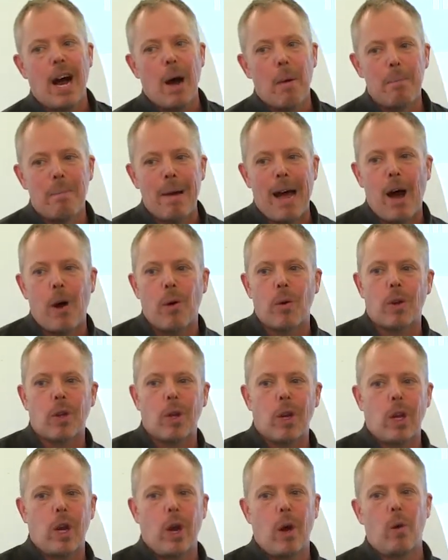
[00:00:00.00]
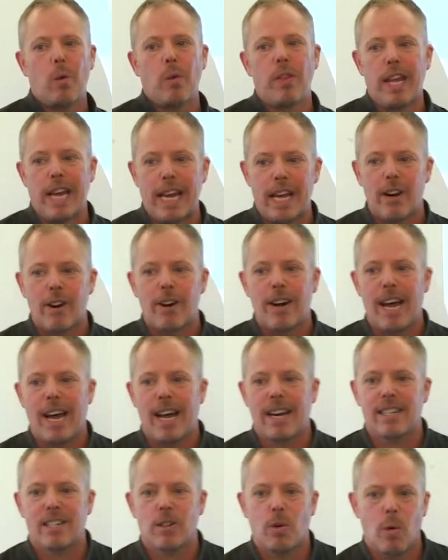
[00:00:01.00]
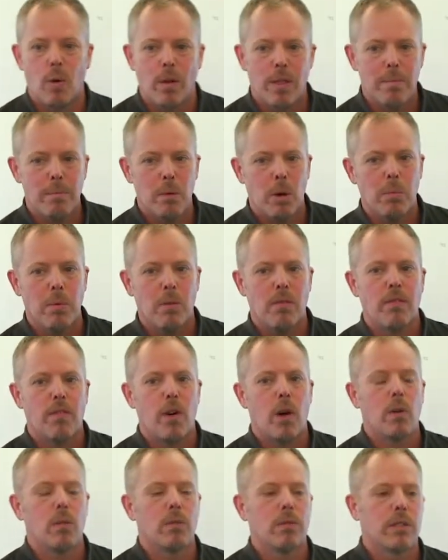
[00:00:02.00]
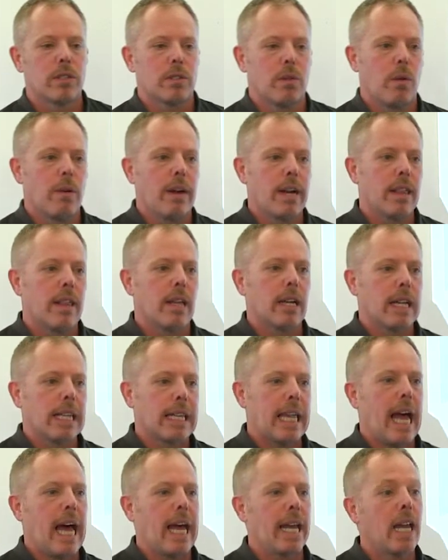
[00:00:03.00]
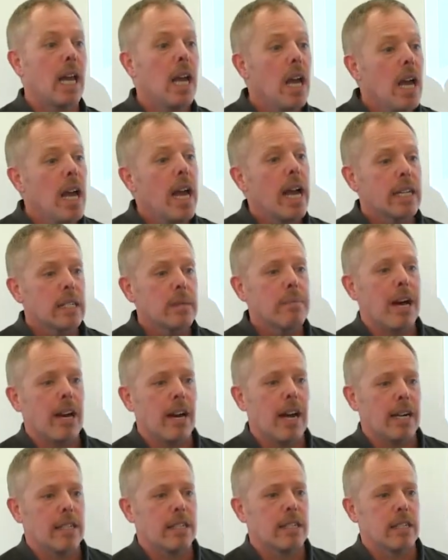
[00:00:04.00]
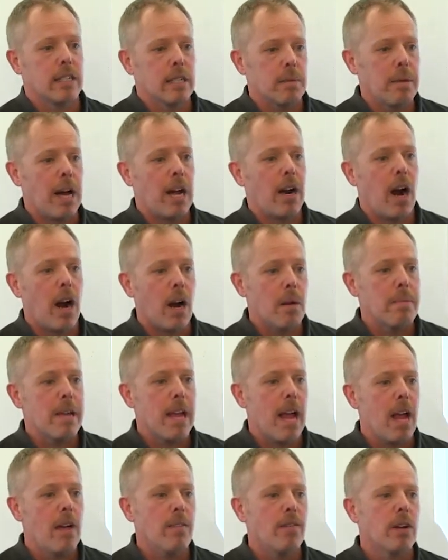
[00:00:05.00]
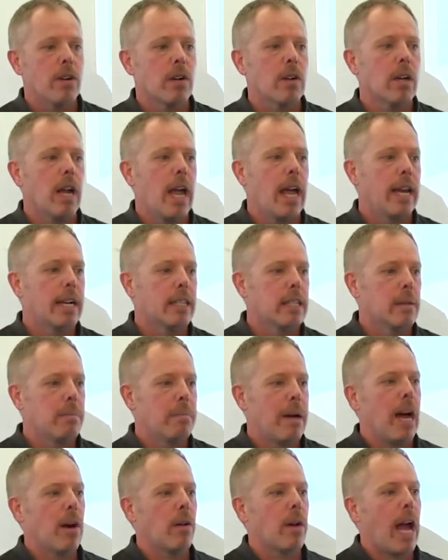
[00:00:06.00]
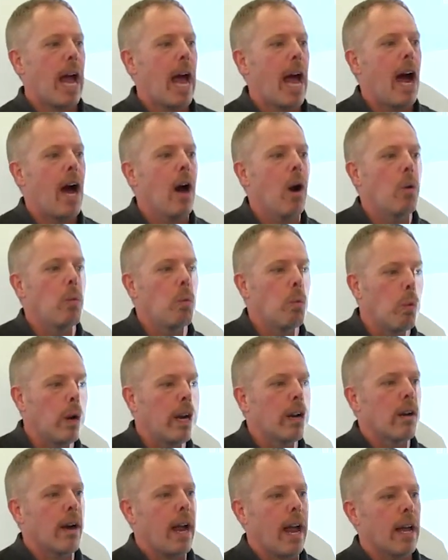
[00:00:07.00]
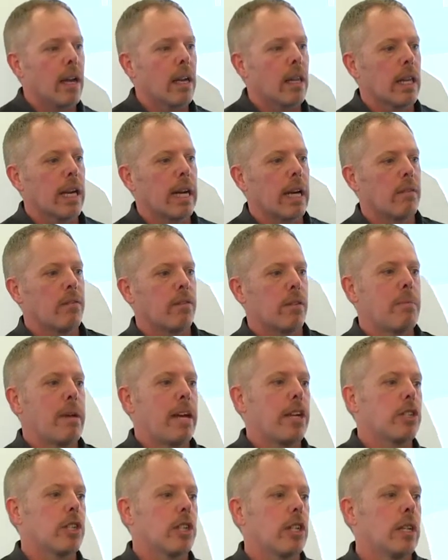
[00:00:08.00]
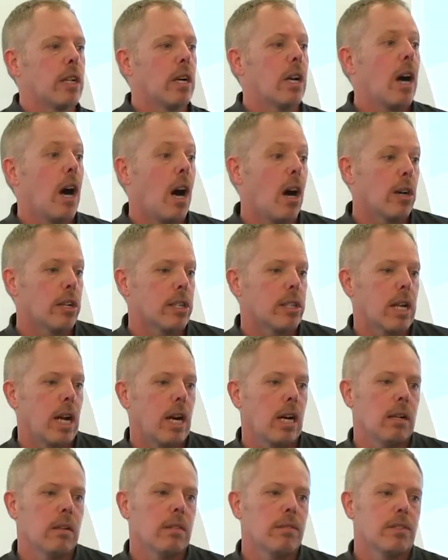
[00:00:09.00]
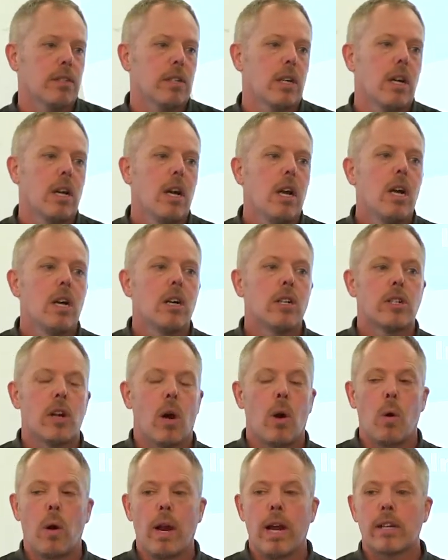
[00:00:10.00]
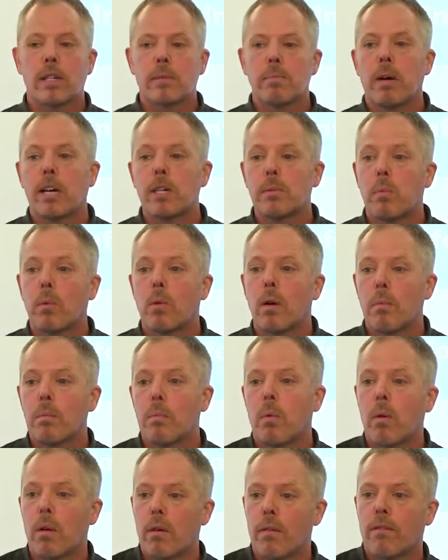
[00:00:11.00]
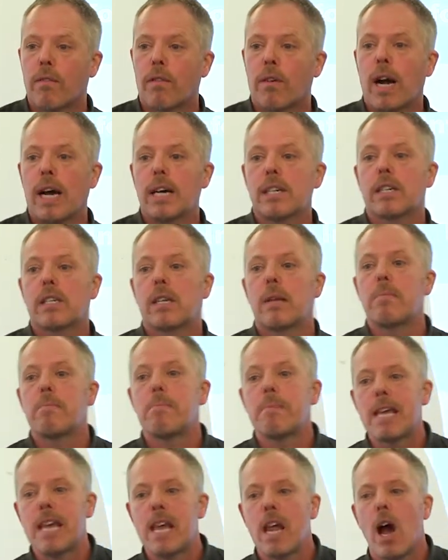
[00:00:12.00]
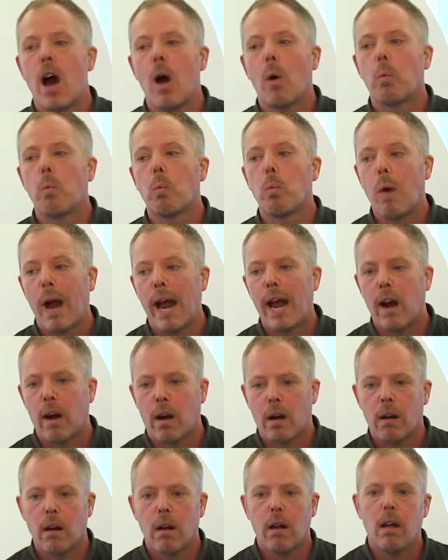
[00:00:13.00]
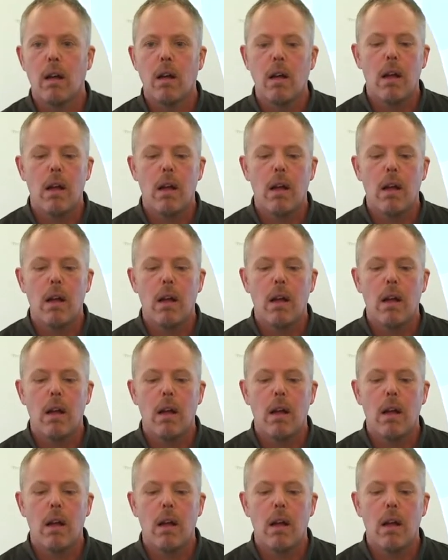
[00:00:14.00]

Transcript: about you know the internet or the mobile phones or anything like that. It's about us. It's about our behavior and it's about how we're handling information ourselves. So it's much more important for us to be aware